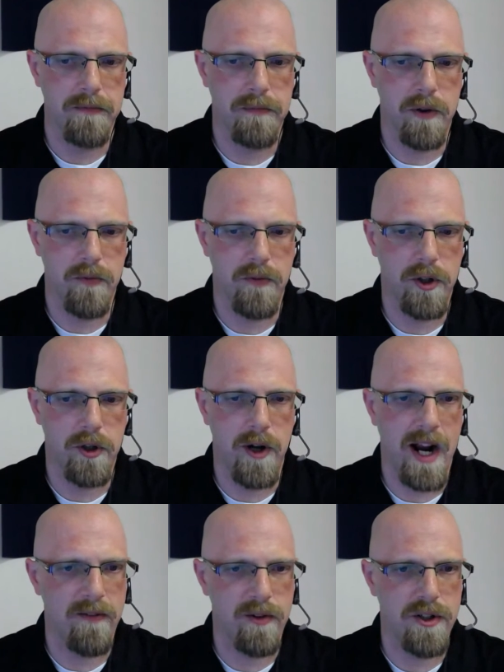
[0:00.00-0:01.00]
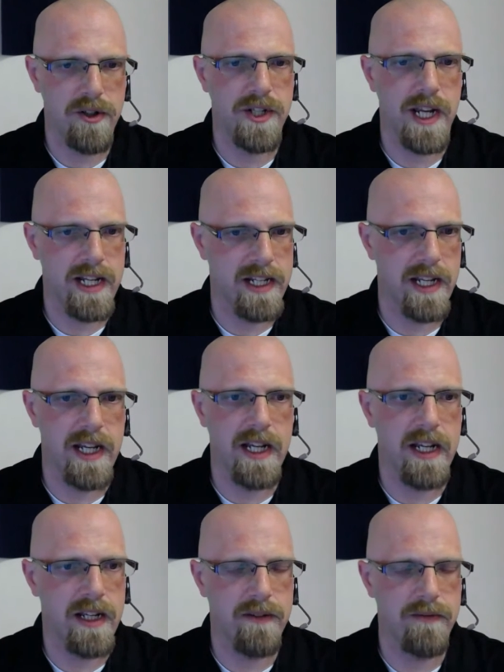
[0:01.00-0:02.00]
But for your average
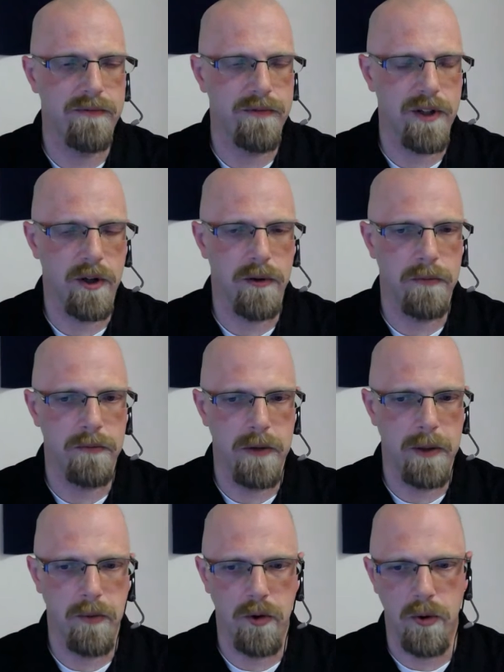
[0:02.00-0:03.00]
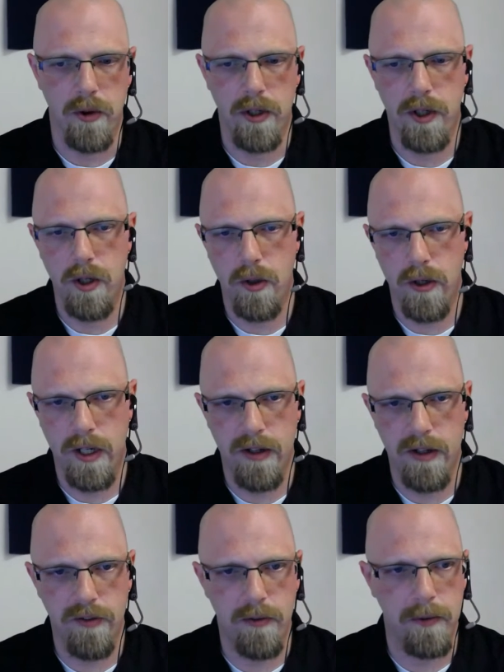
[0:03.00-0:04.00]
day-to-day, people who are
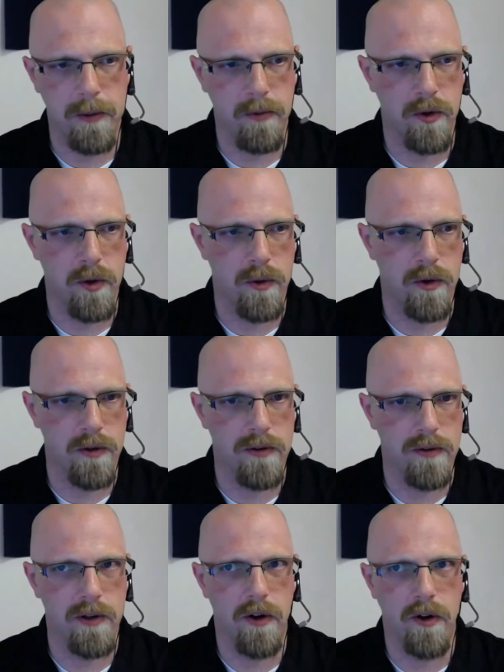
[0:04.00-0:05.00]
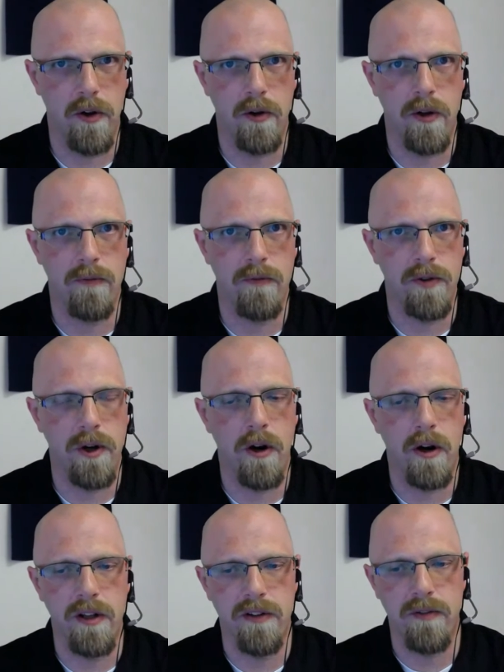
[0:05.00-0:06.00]
curious or people who are looking for
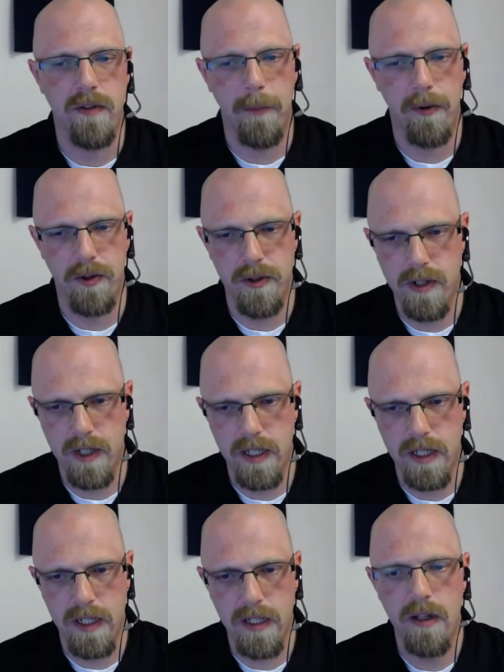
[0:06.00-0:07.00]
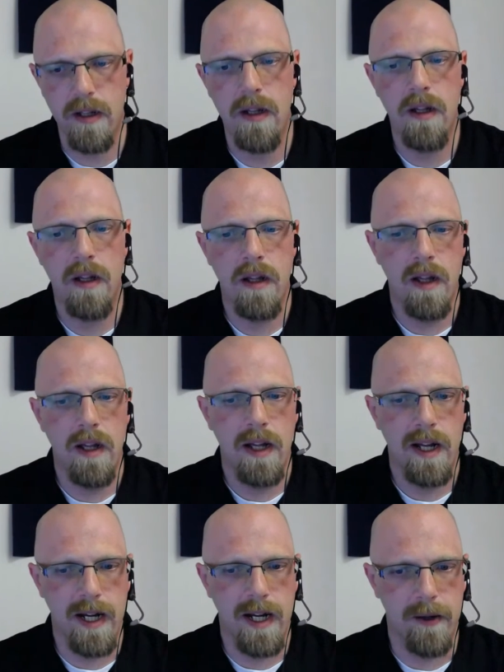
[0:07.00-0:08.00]
targets of opportunity,
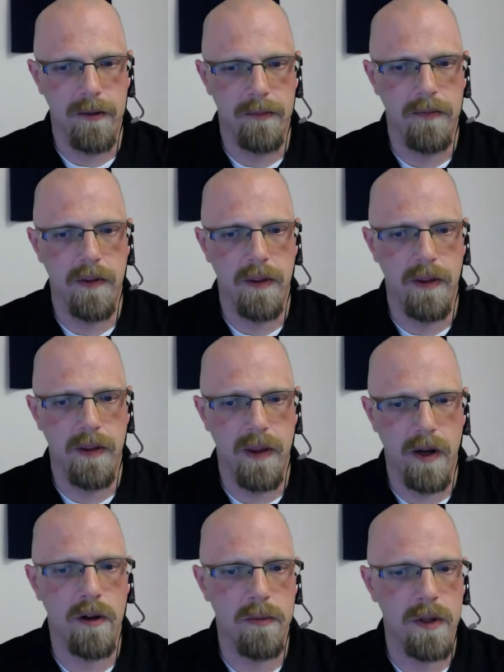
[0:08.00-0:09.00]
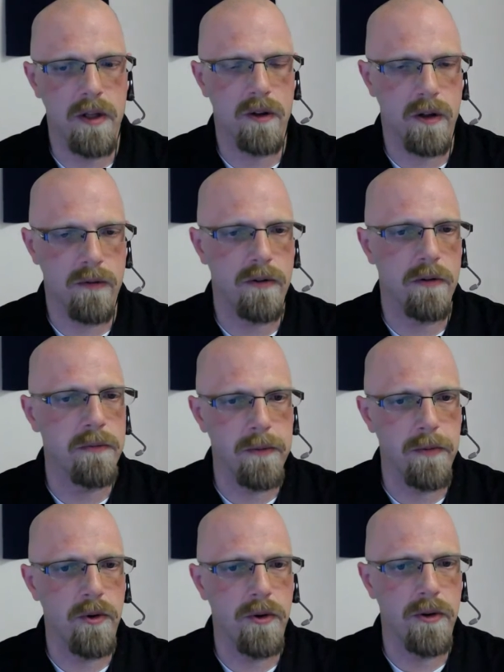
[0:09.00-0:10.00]
they're going to be looking for
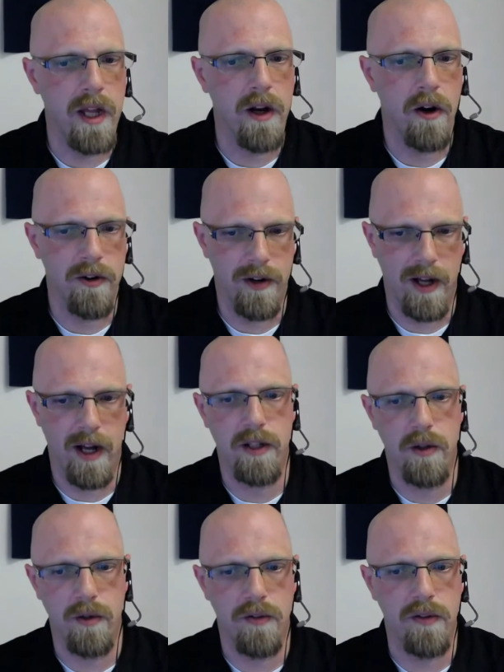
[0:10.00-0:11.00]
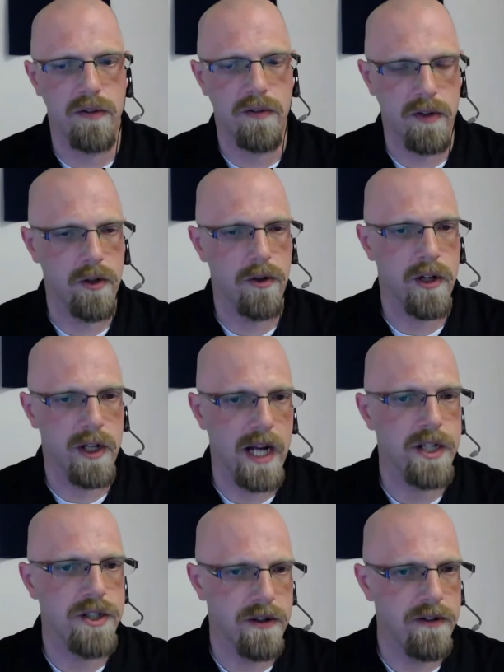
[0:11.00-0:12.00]
people that are not using secure
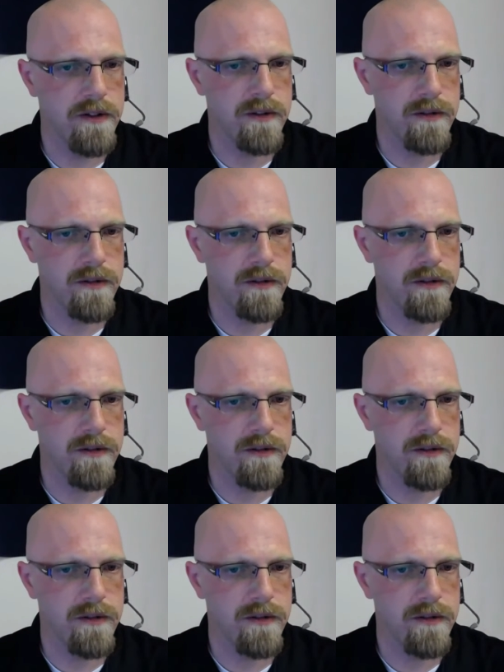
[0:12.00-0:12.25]
connections.